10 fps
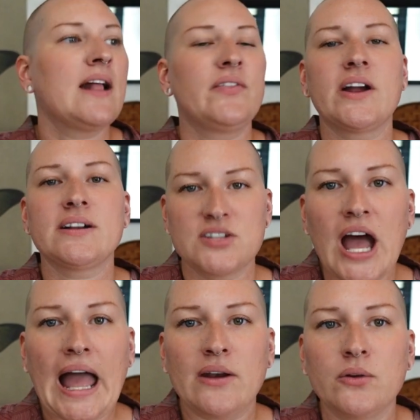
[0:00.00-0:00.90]
They're
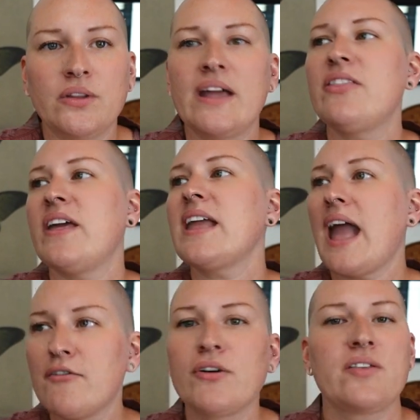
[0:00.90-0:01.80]
entitled. They think
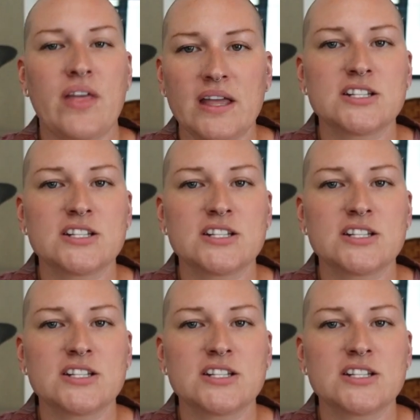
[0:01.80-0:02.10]
everything